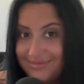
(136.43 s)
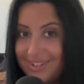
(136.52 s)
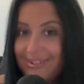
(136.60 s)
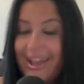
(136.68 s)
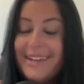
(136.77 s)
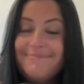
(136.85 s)

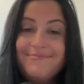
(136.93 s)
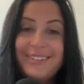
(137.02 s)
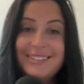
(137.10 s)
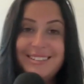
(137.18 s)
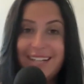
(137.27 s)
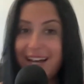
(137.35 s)
Okay?
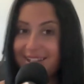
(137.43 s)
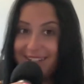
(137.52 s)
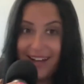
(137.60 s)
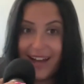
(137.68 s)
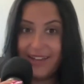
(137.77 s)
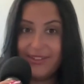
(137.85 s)
Not
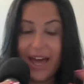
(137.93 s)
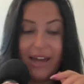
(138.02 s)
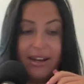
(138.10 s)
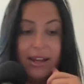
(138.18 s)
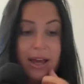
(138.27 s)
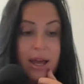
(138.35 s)
denying that.
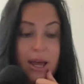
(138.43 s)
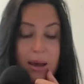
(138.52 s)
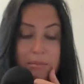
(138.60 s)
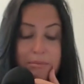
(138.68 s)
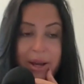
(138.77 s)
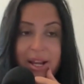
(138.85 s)

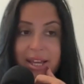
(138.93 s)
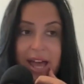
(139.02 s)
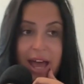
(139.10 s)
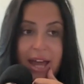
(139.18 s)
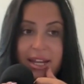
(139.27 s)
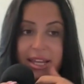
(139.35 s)
But
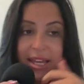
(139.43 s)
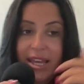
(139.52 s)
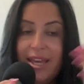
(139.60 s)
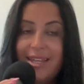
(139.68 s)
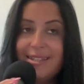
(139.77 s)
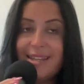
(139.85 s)
again,
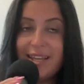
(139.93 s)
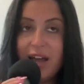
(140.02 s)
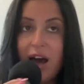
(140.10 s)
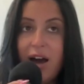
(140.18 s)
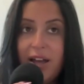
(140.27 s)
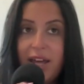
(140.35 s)
he is
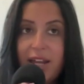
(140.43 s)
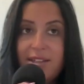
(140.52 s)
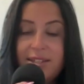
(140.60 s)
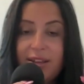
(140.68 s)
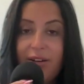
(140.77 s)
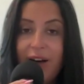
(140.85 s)
young and it
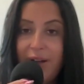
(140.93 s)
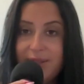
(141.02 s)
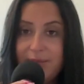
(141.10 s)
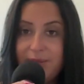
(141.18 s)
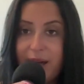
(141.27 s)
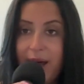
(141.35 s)
still
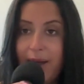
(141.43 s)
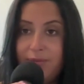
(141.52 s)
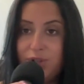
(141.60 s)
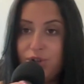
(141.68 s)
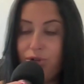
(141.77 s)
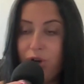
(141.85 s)
allows him time
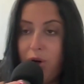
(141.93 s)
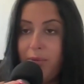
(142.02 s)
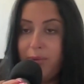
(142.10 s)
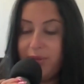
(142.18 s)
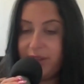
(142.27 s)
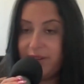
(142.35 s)
to
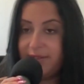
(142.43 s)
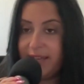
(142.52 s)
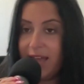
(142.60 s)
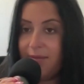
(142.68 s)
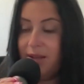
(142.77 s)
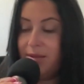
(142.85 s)
grow within his
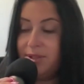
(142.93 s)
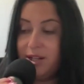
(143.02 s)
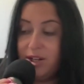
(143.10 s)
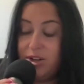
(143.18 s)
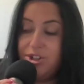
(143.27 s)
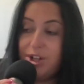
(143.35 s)
game. He did
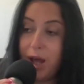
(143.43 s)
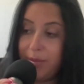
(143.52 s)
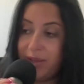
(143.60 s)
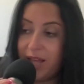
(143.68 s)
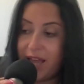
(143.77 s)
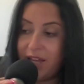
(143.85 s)
a good job
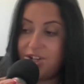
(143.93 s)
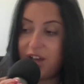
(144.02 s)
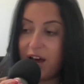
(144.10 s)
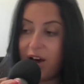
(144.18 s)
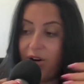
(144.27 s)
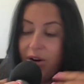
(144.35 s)
in the
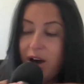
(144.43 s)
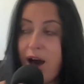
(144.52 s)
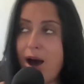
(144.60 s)
AHL.